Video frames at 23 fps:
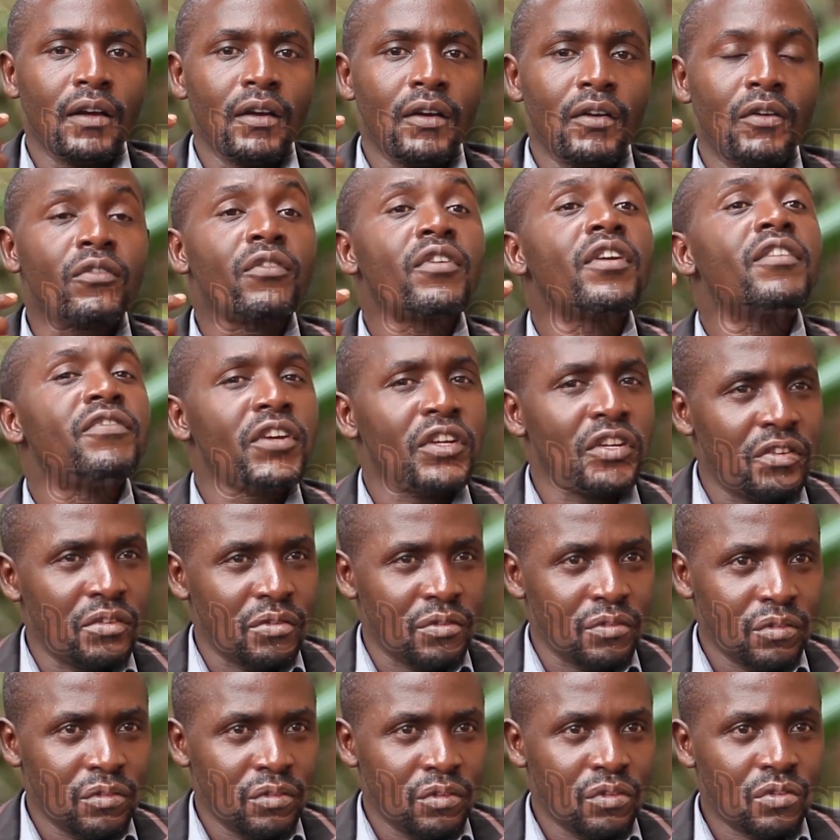revenue.
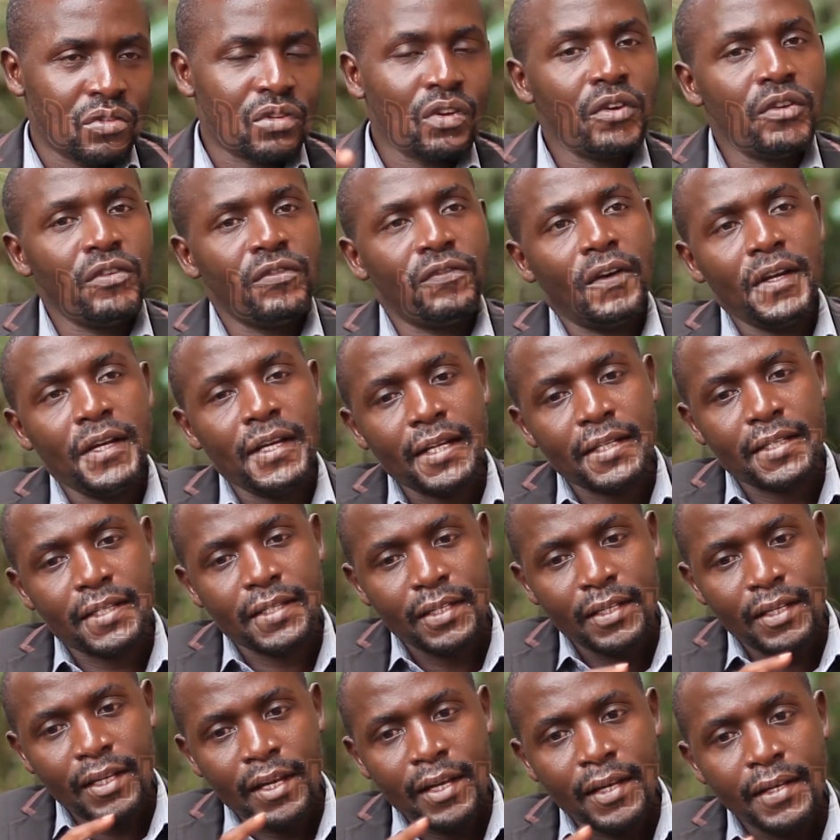So you find that
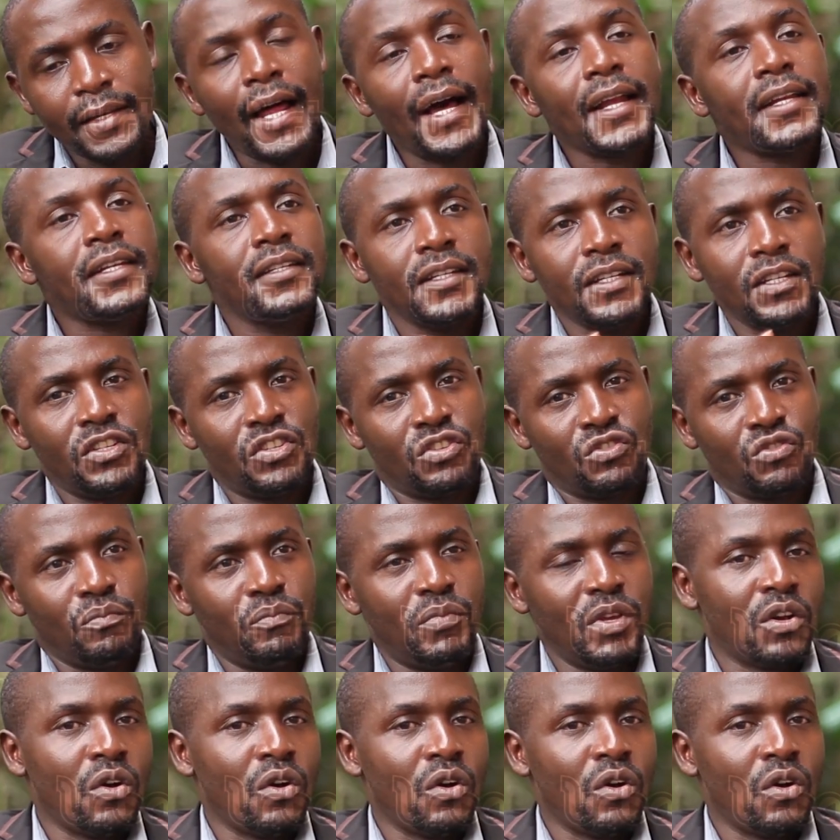that needs to be